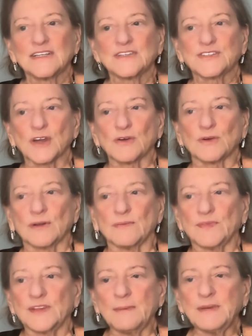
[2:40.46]
So
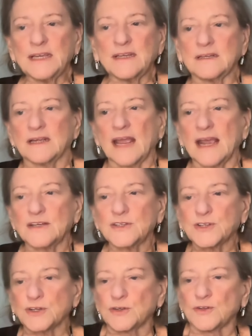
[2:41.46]
let me
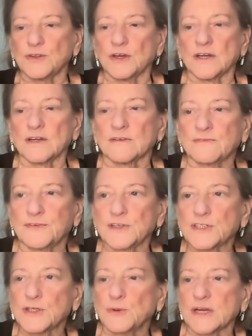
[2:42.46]
ask you the
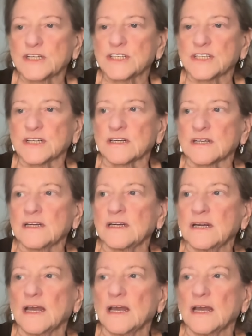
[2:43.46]
first question.